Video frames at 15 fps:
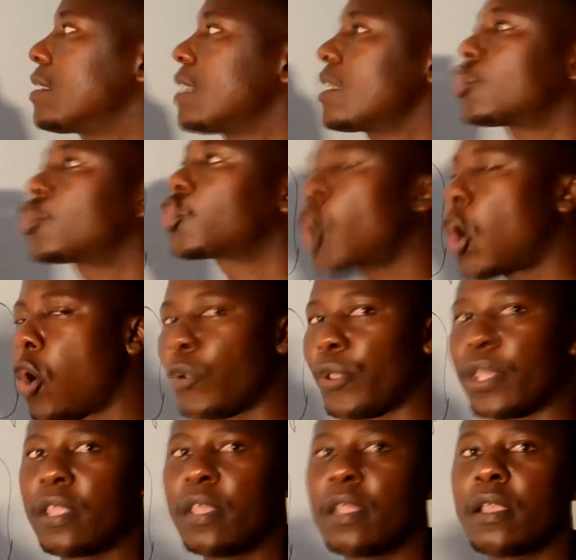shown
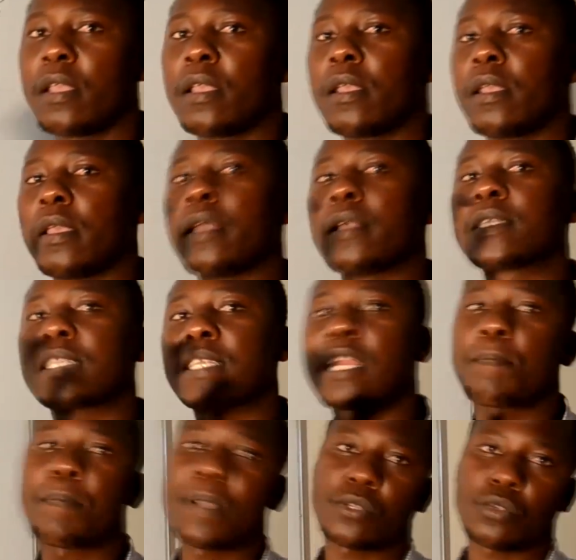a certain
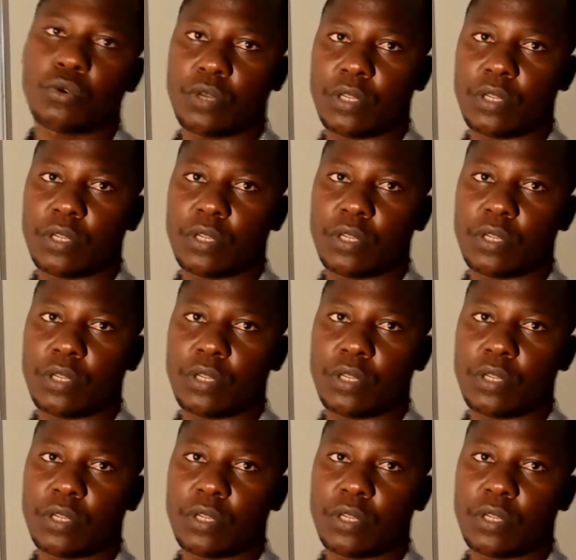person